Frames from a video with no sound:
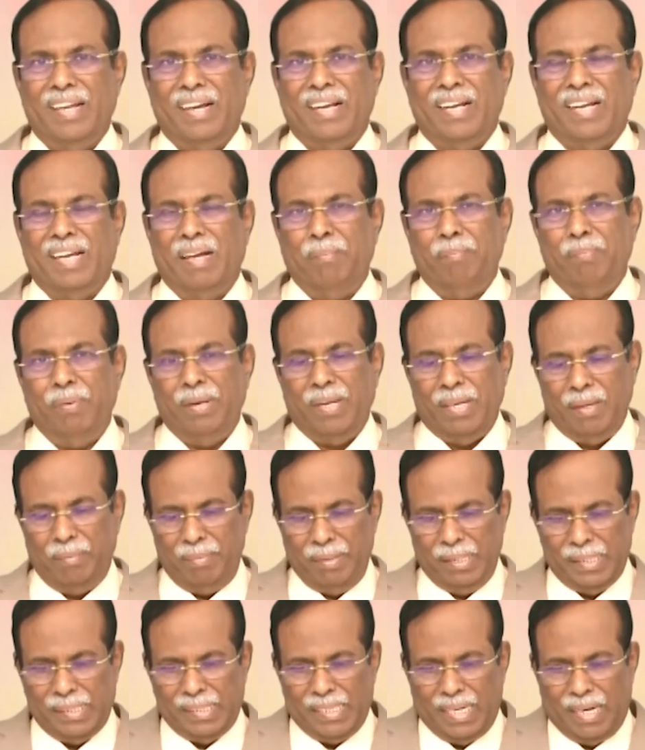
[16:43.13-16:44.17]
The couple have
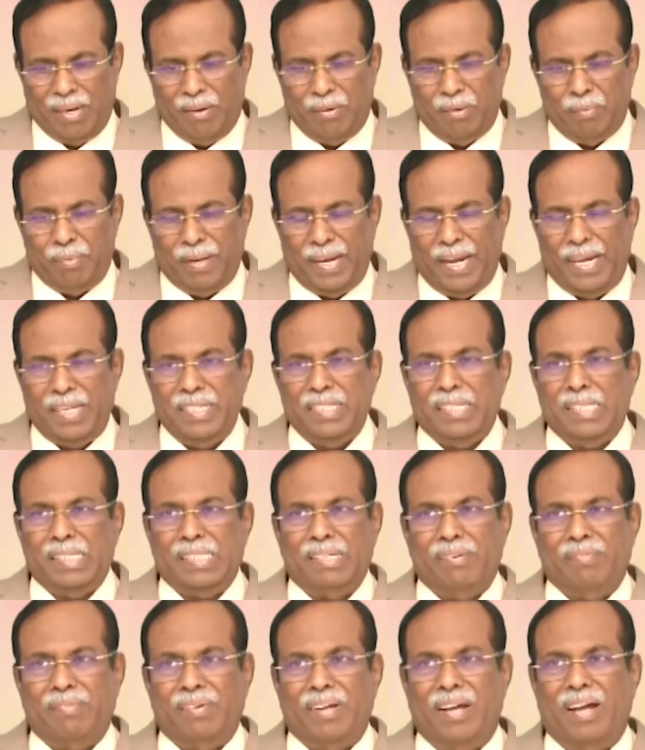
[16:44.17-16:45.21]
been surrounded by angels
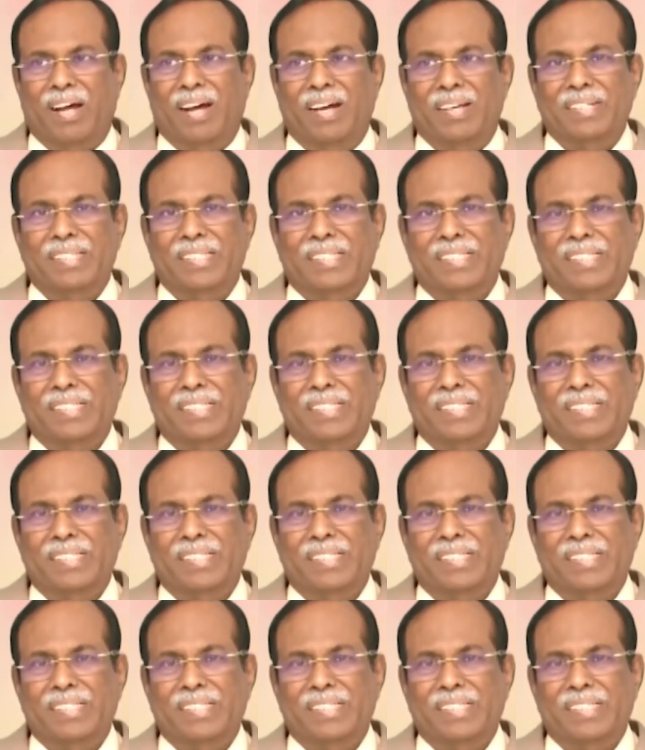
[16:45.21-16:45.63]
of God.